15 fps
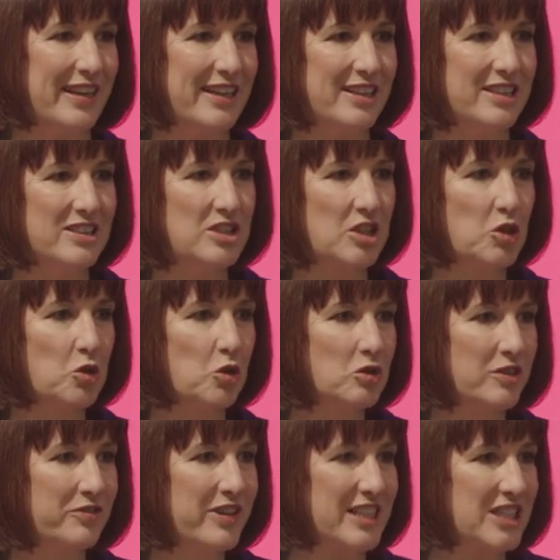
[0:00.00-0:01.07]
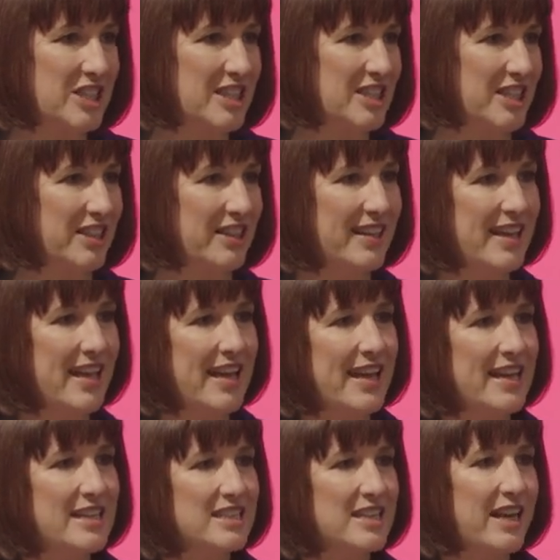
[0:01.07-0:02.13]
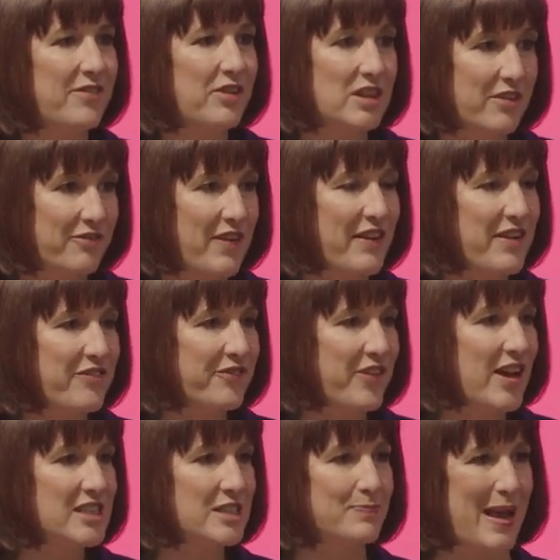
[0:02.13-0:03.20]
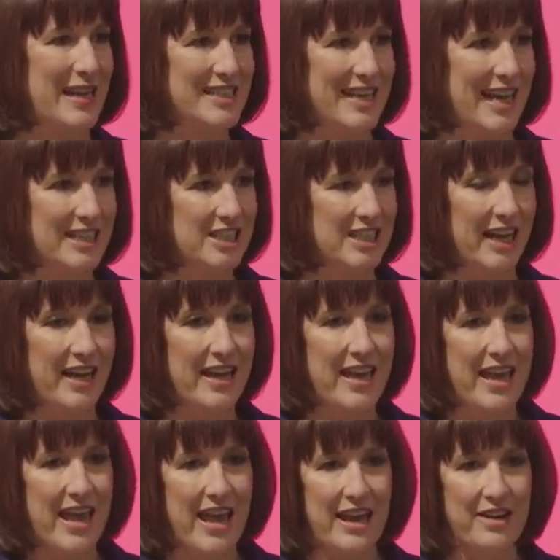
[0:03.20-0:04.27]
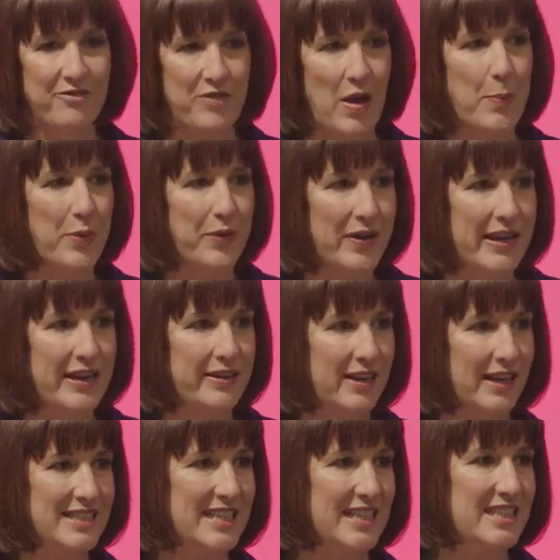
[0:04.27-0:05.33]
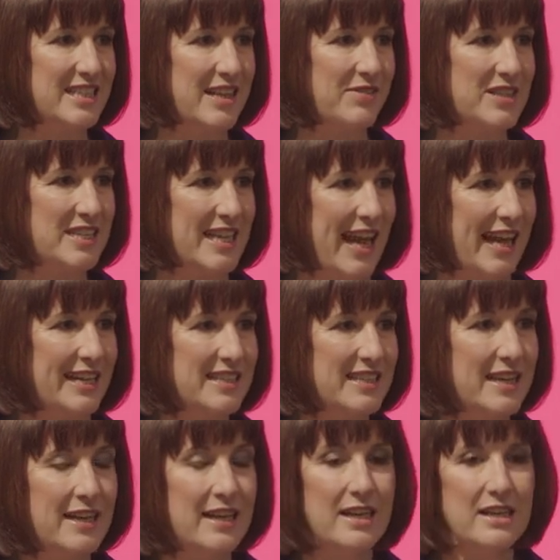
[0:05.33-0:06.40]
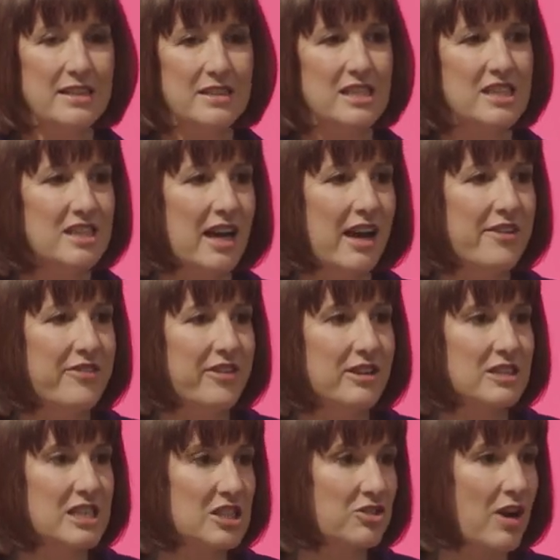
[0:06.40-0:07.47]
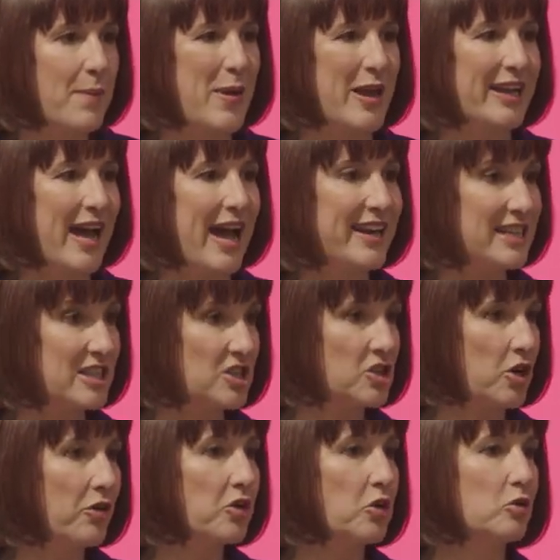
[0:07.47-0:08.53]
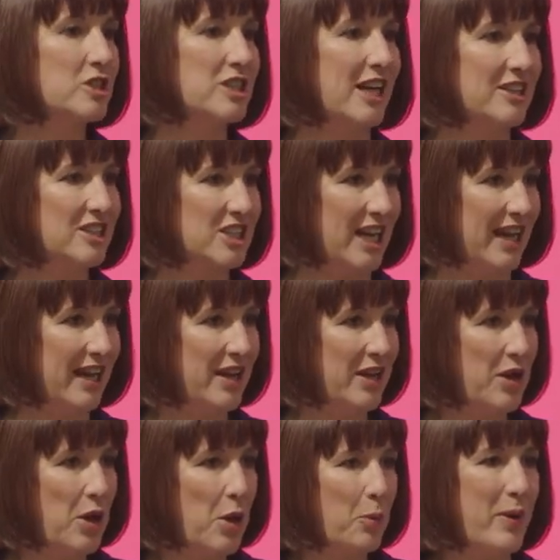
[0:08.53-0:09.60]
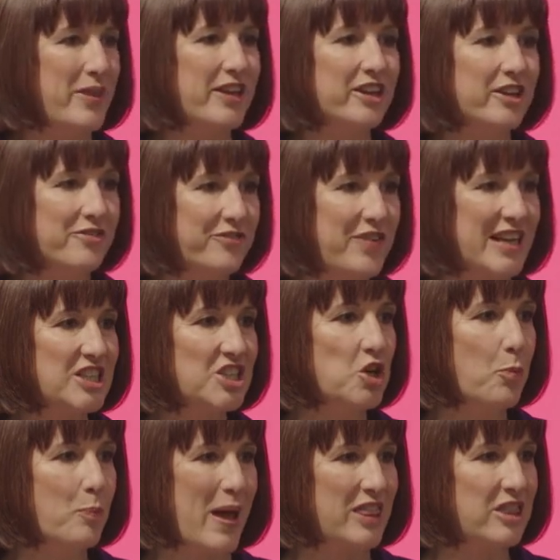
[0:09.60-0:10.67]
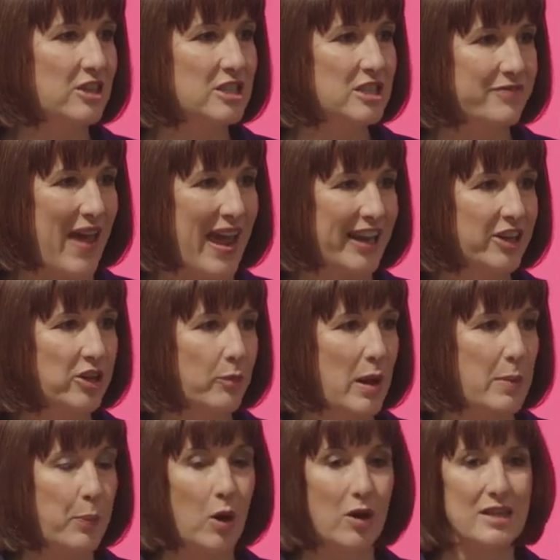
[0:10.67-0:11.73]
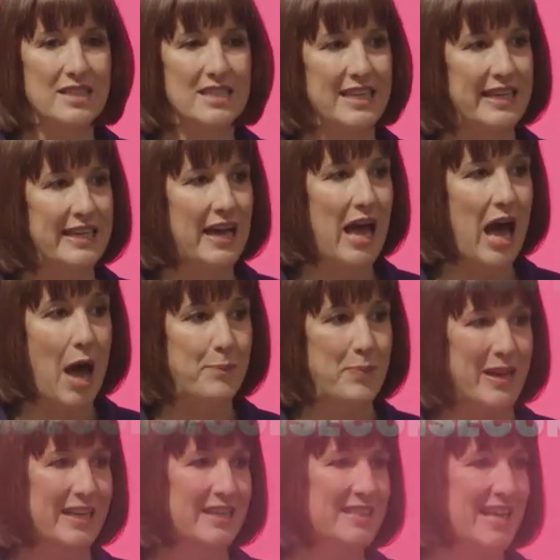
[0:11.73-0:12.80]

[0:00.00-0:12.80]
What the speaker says: England, Gordon Richardson, delivered the very first Mais lecture in February 1978, describing an historical juncture when the conventional methods of economic policy are being